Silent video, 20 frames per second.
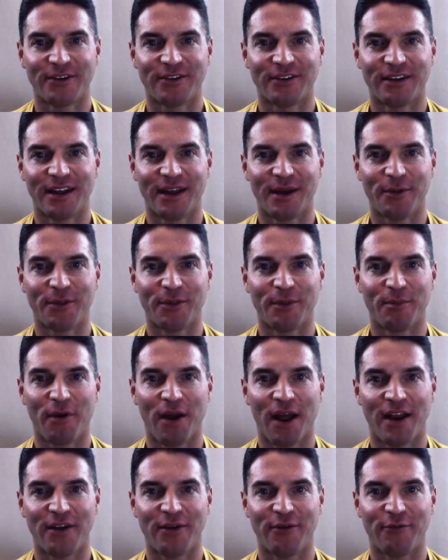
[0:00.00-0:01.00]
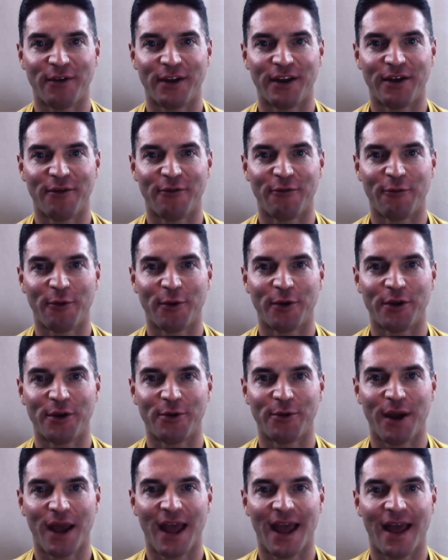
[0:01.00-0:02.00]
today with a brand new video for
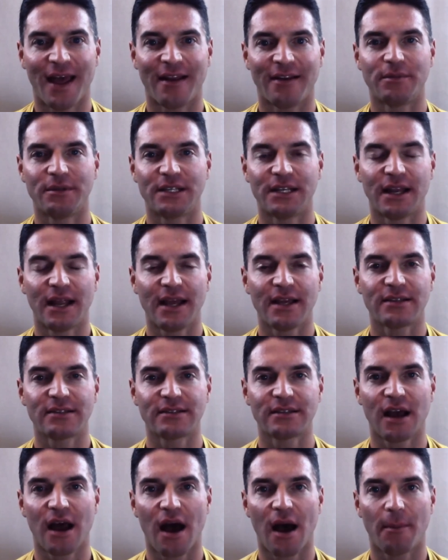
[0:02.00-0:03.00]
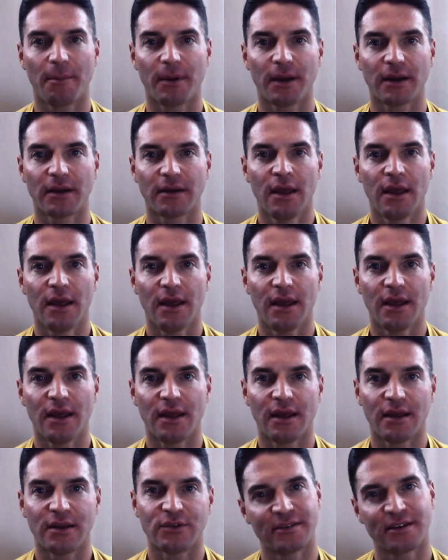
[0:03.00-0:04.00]
you and today's topic
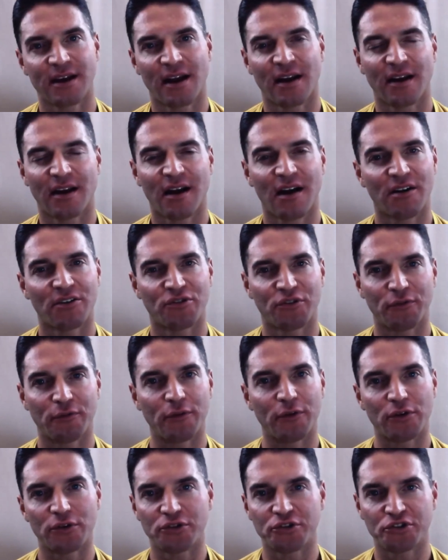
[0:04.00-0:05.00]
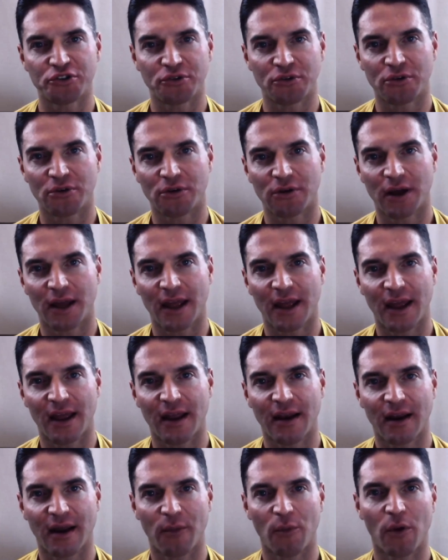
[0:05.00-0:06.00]
is kind of controversial
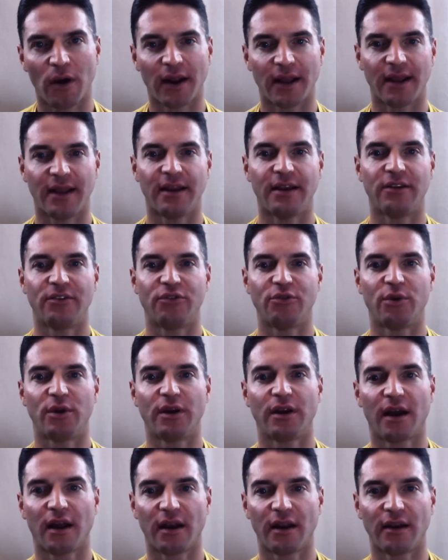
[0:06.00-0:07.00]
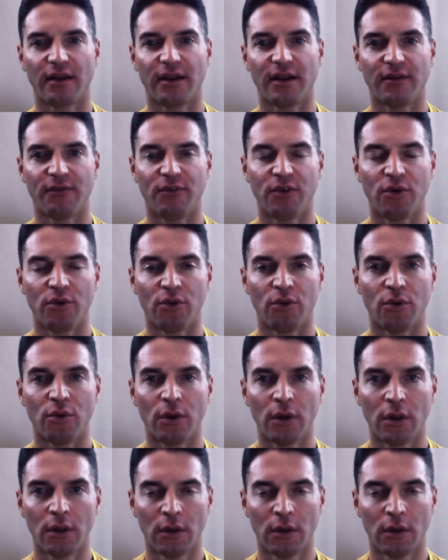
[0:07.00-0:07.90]
and I want to get into it and kind of give you